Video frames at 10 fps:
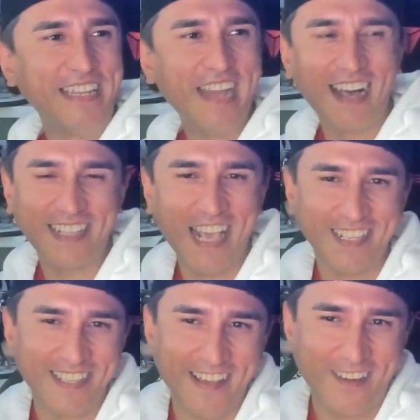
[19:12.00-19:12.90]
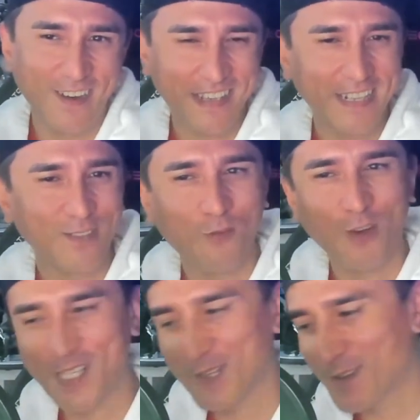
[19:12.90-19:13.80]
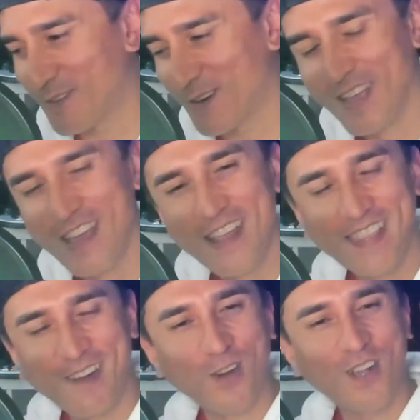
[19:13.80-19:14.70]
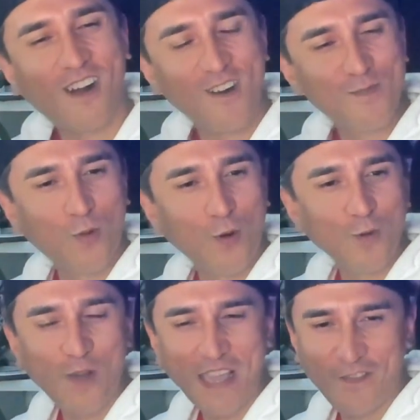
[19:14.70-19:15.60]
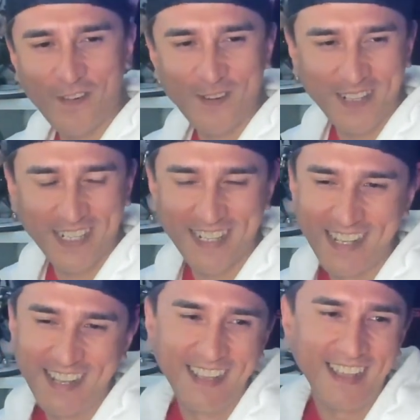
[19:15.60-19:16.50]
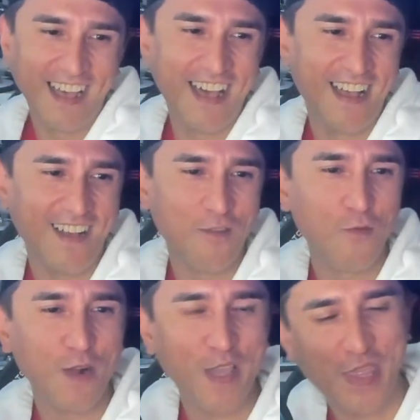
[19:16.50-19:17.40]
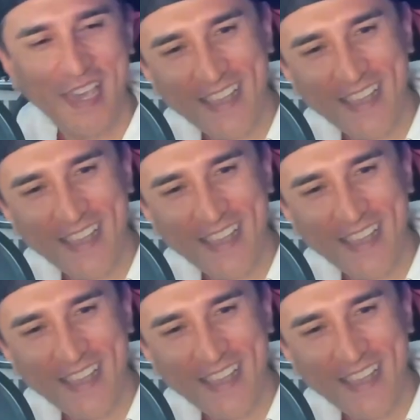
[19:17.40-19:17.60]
did not taste like cookies whatsoever. They were cardboard wafers with